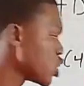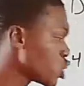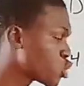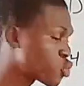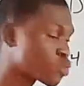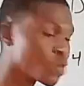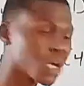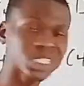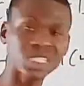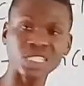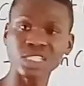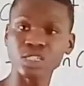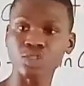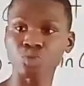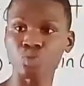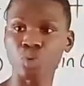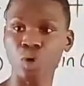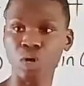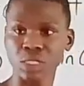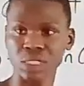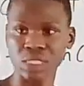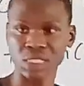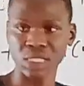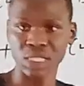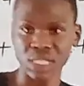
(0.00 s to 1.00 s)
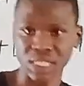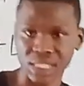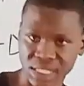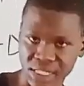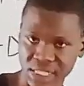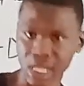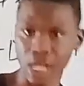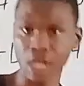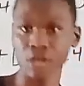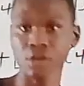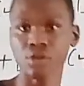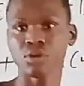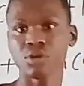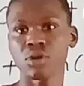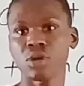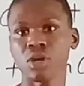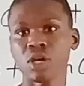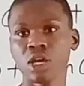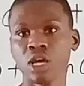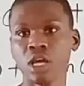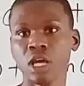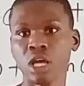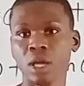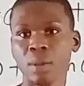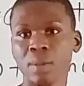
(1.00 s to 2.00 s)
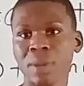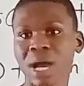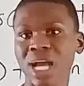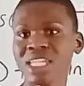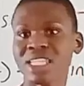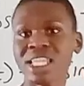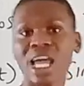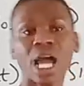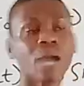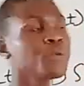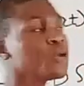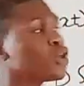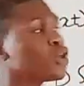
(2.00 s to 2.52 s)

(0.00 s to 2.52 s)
equate it to what? 0. By the time